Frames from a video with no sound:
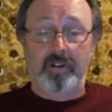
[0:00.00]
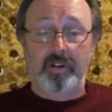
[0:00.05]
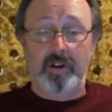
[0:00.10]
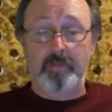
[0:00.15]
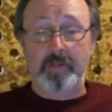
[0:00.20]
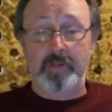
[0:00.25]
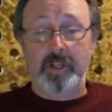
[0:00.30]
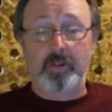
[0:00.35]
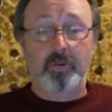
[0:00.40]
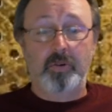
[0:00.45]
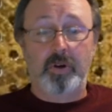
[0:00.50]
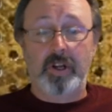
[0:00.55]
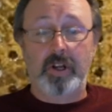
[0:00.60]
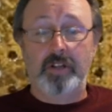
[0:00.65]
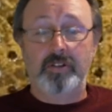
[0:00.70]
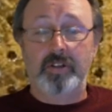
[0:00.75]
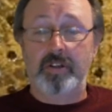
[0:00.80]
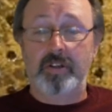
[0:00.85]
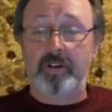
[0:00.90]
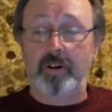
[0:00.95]
I mean,
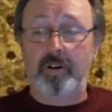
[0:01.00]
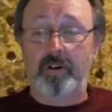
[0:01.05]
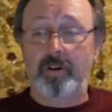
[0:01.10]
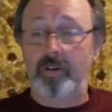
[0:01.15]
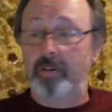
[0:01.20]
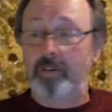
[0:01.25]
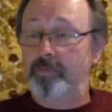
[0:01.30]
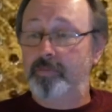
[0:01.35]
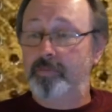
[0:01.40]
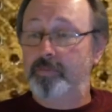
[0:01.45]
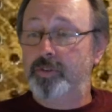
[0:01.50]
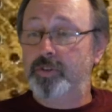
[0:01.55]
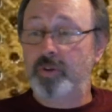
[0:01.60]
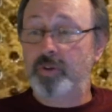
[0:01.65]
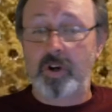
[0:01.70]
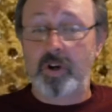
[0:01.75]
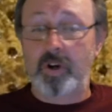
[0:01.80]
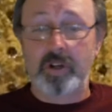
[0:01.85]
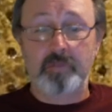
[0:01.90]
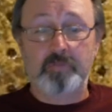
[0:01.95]
granted, our
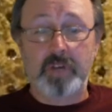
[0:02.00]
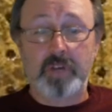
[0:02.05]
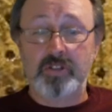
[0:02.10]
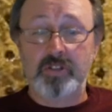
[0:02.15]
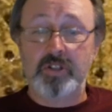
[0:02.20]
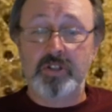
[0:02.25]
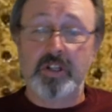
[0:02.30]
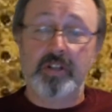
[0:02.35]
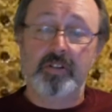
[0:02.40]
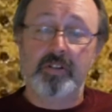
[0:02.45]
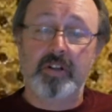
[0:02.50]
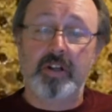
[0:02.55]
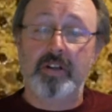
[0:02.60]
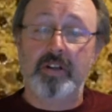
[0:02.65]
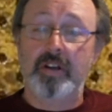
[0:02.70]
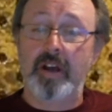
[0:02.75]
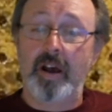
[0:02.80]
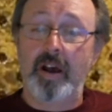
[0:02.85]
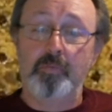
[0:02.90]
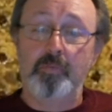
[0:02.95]
starting pitching
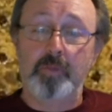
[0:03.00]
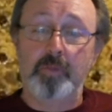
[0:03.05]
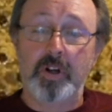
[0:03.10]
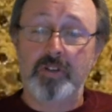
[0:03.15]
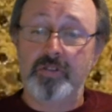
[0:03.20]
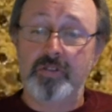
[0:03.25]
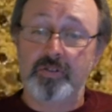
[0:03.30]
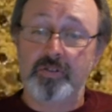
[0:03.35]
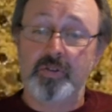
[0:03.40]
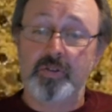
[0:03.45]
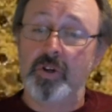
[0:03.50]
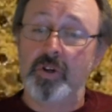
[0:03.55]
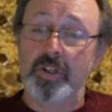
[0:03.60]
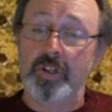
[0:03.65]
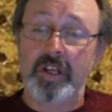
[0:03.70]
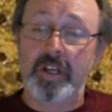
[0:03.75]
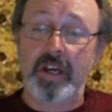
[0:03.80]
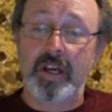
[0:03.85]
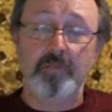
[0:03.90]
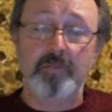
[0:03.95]
didn't help us toward
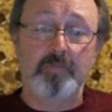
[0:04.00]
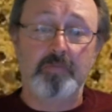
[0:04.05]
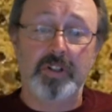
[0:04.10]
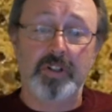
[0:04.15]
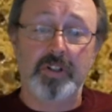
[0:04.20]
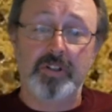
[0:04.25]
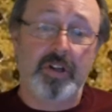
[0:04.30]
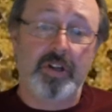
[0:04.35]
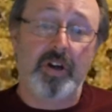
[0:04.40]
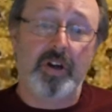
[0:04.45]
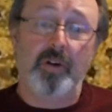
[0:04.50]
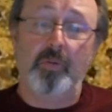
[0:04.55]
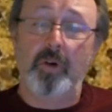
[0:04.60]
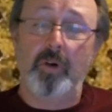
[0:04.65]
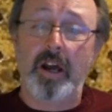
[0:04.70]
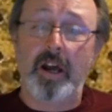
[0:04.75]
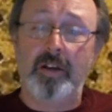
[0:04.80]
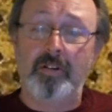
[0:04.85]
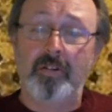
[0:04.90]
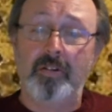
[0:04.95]
the end, but you know
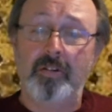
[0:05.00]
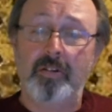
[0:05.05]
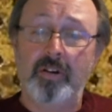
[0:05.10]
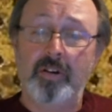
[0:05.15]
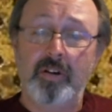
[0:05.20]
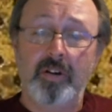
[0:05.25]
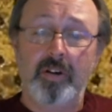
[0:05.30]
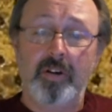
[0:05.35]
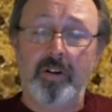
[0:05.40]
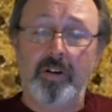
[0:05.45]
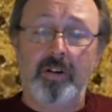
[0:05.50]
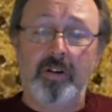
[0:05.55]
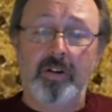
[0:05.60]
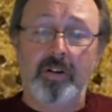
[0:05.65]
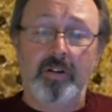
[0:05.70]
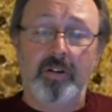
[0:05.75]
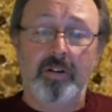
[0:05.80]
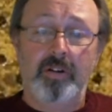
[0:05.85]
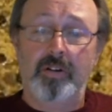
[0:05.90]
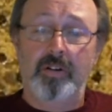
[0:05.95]
what?
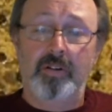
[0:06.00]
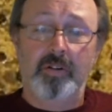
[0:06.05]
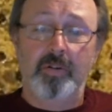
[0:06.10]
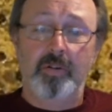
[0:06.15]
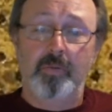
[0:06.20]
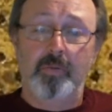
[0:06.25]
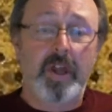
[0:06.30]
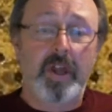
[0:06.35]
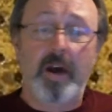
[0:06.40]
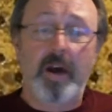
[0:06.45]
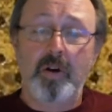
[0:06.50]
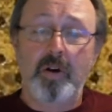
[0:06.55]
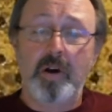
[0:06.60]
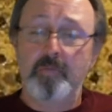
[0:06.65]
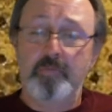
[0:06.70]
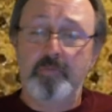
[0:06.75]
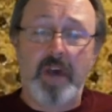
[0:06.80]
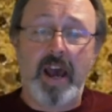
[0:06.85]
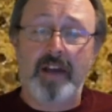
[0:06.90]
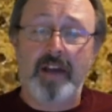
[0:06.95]
Without
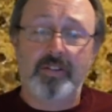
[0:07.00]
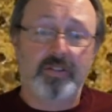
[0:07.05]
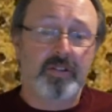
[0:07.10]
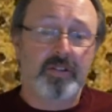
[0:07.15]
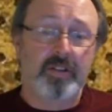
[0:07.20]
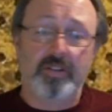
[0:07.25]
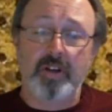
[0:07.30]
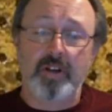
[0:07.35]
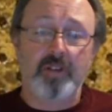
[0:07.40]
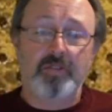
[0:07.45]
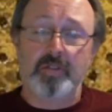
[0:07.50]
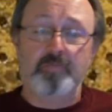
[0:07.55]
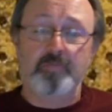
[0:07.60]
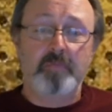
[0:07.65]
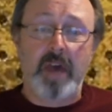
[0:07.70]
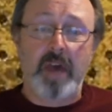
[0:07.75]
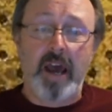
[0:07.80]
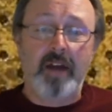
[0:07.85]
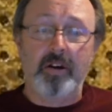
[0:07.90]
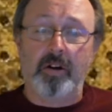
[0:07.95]
our bats, it doesn't
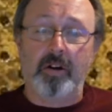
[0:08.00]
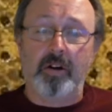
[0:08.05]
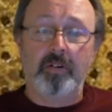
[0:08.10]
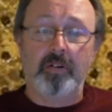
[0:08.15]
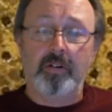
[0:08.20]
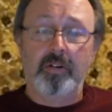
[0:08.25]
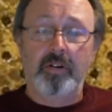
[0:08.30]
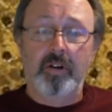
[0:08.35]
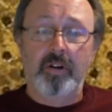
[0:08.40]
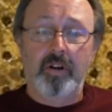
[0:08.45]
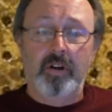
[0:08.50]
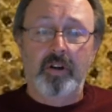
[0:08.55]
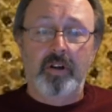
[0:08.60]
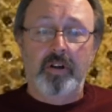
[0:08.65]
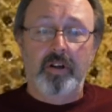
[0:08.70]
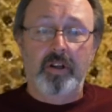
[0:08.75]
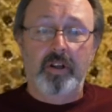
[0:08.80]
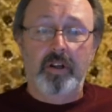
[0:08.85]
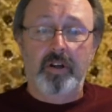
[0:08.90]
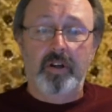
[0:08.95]
matter.
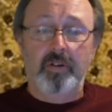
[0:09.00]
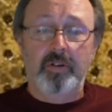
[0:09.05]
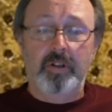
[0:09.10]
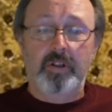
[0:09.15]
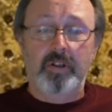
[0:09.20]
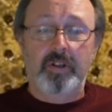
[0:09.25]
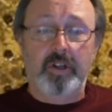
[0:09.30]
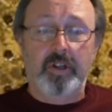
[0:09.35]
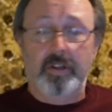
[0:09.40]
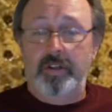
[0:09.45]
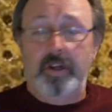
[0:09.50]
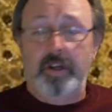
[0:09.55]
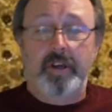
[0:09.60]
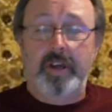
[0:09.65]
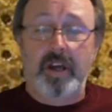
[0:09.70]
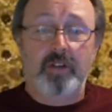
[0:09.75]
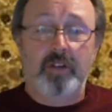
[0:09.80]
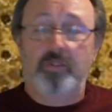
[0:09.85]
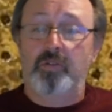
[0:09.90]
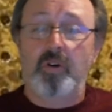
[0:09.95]
You know, you
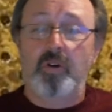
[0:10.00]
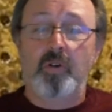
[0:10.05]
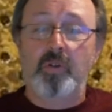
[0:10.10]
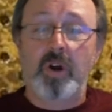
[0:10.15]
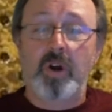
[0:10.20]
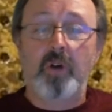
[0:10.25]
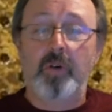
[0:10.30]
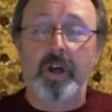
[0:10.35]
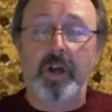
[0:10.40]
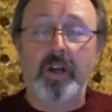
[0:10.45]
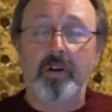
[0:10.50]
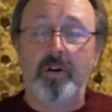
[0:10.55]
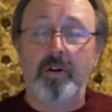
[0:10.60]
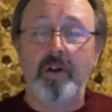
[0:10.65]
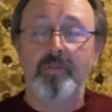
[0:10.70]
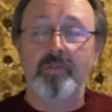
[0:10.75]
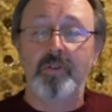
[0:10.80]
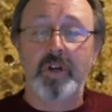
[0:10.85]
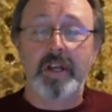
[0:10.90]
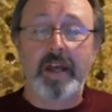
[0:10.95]
can't throw a no-hitter
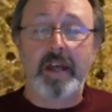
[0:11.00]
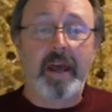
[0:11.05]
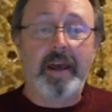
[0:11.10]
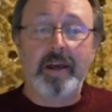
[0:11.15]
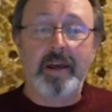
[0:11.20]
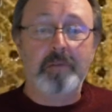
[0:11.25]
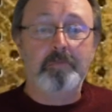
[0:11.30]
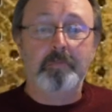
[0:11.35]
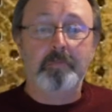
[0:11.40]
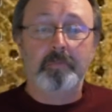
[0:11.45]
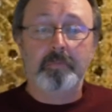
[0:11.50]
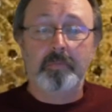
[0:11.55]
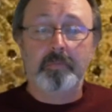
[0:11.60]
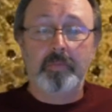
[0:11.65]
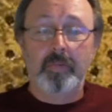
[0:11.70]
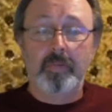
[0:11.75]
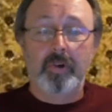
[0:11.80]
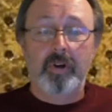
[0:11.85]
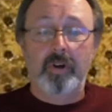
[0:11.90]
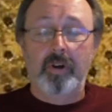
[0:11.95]
every game.
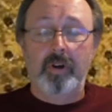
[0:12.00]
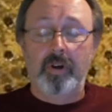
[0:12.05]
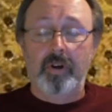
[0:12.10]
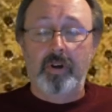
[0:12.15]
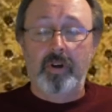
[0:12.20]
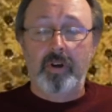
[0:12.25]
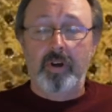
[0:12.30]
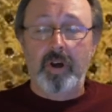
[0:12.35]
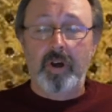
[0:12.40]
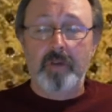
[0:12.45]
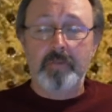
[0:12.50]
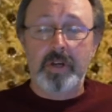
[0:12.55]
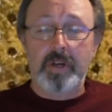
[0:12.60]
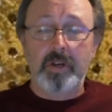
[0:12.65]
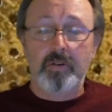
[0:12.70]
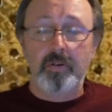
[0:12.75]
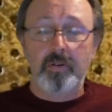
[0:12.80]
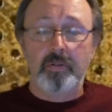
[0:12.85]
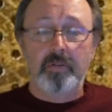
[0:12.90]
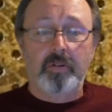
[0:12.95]
I
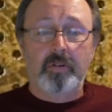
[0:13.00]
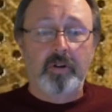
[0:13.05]
mean,